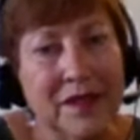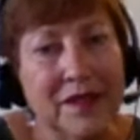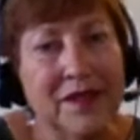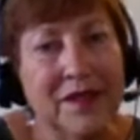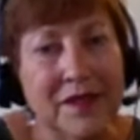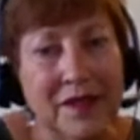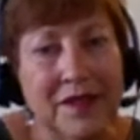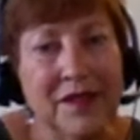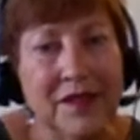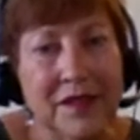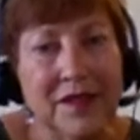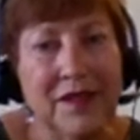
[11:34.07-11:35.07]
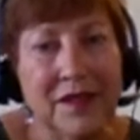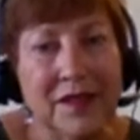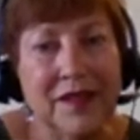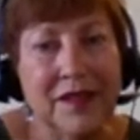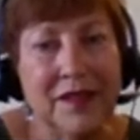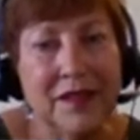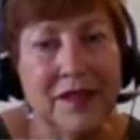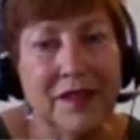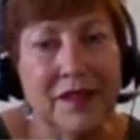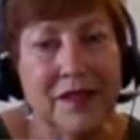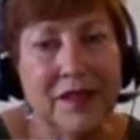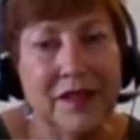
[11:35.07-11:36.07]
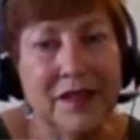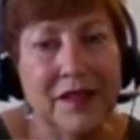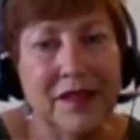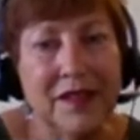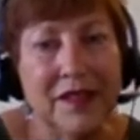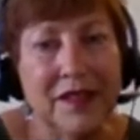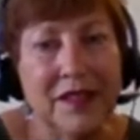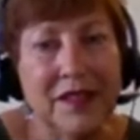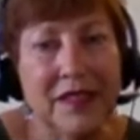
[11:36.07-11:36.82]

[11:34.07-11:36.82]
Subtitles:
(silent)